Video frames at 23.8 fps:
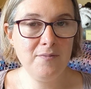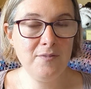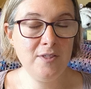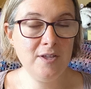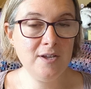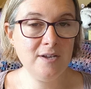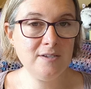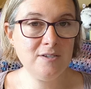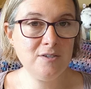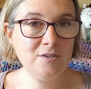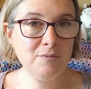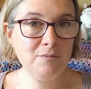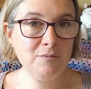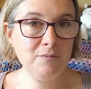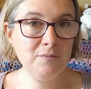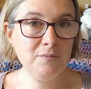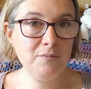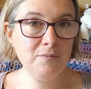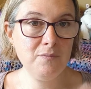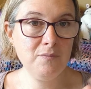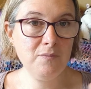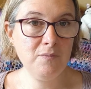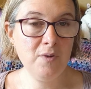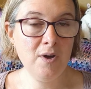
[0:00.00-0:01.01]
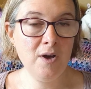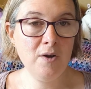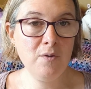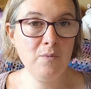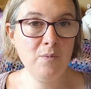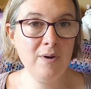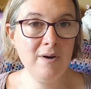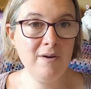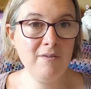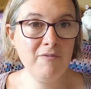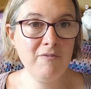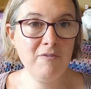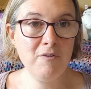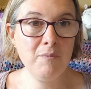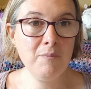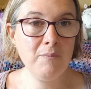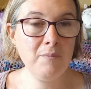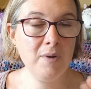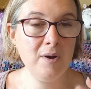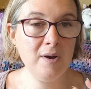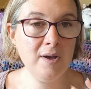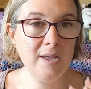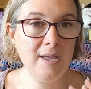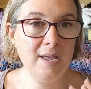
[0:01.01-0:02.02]
that were
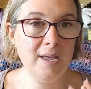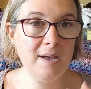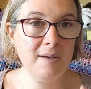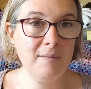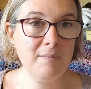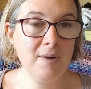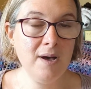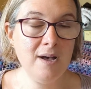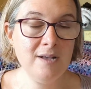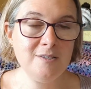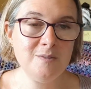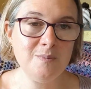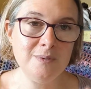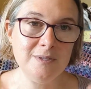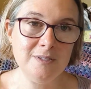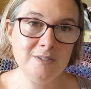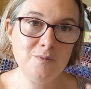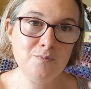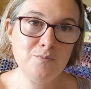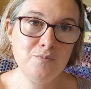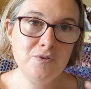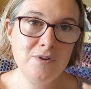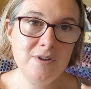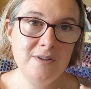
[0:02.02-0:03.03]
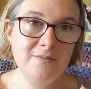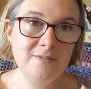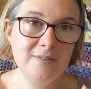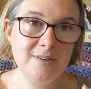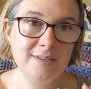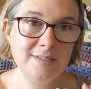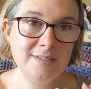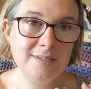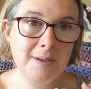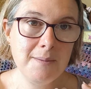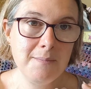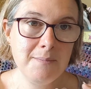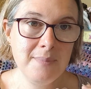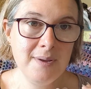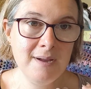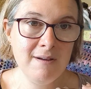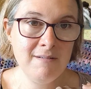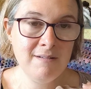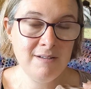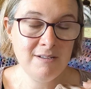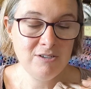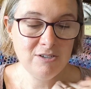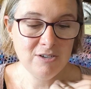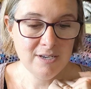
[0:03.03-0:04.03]
from my husband's previous
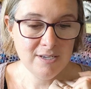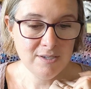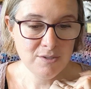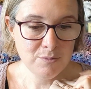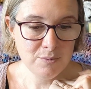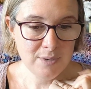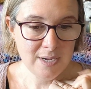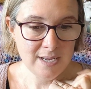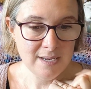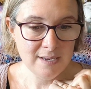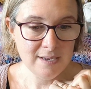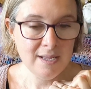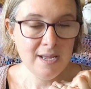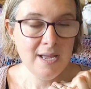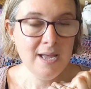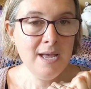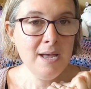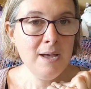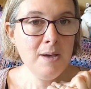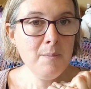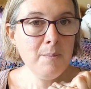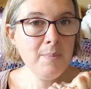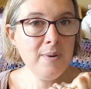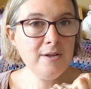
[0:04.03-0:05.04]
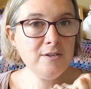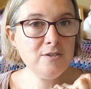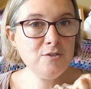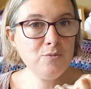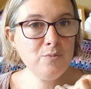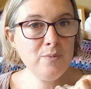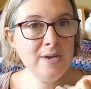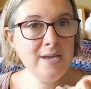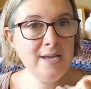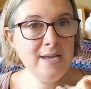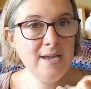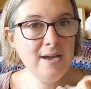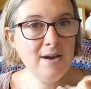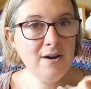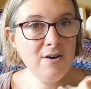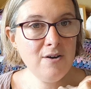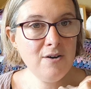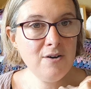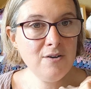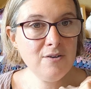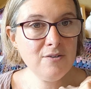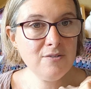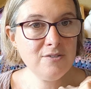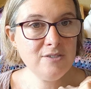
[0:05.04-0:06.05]
marriage as well. But we
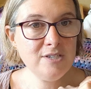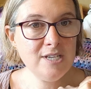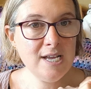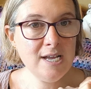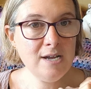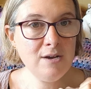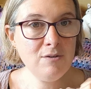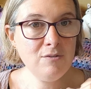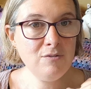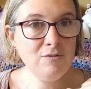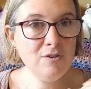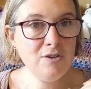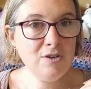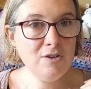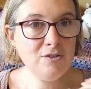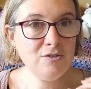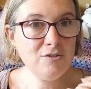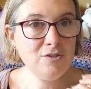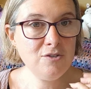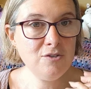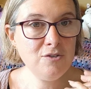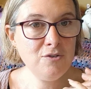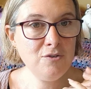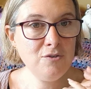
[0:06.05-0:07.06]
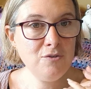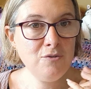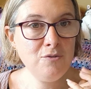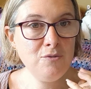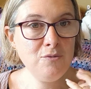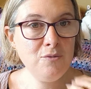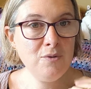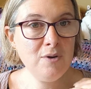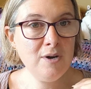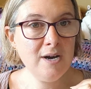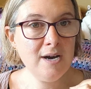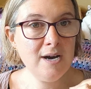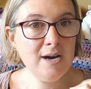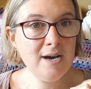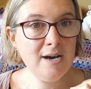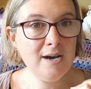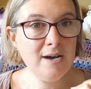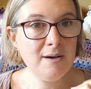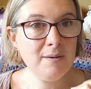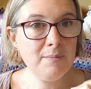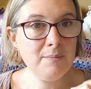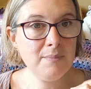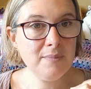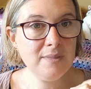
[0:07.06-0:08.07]
are down to
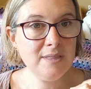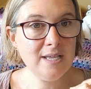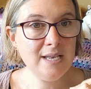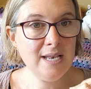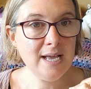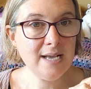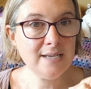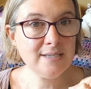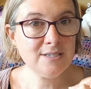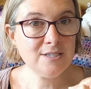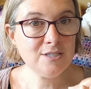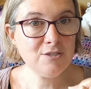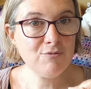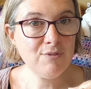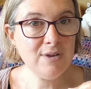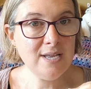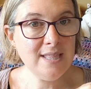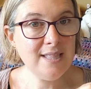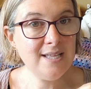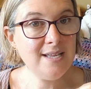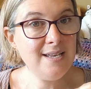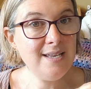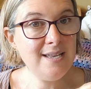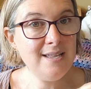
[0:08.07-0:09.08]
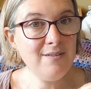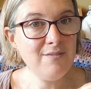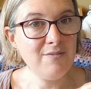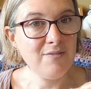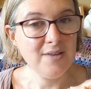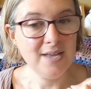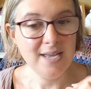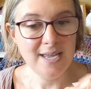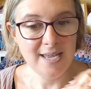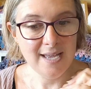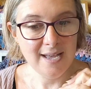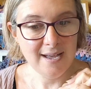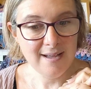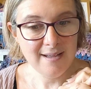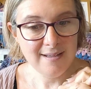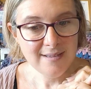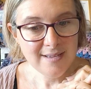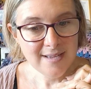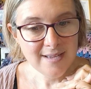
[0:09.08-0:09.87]
the last 3 that live here.